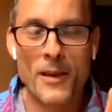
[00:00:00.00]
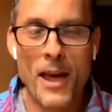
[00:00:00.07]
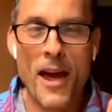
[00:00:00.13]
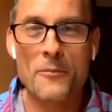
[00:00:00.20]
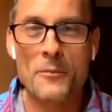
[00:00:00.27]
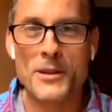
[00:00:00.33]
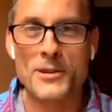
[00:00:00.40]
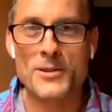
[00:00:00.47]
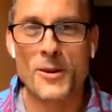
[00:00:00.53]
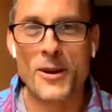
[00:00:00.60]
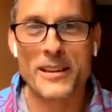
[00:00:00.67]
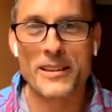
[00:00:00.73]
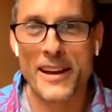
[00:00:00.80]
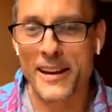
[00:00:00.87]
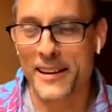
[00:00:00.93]
join
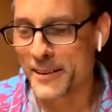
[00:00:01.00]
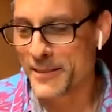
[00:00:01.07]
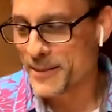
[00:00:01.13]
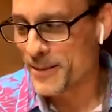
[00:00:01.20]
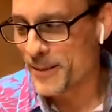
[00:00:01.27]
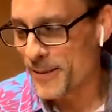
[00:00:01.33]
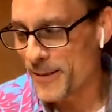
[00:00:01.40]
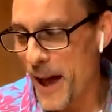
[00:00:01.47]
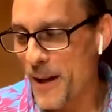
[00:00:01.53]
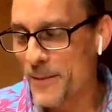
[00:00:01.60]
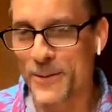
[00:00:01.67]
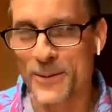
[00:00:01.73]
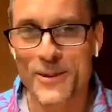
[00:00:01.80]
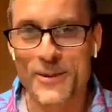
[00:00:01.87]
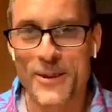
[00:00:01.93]
yet until after
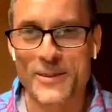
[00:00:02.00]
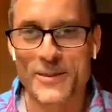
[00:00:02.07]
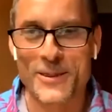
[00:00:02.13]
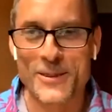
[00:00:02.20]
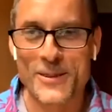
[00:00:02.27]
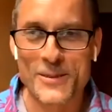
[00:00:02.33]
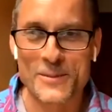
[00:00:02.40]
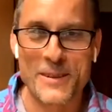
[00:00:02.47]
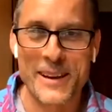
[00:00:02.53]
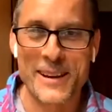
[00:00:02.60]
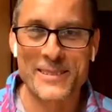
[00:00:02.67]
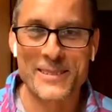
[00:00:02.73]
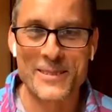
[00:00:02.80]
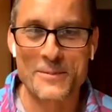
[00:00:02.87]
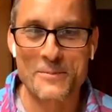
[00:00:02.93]
you introduced me, because it
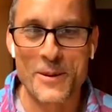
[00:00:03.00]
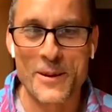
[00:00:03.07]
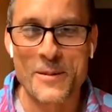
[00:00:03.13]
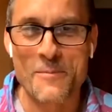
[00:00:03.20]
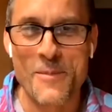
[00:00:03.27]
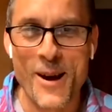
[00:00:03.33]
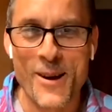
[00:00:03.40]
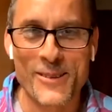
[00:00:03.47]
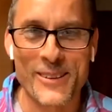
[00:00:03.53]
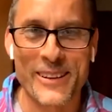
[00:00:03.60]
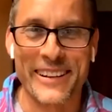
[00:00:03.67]
was pretty embarrassing.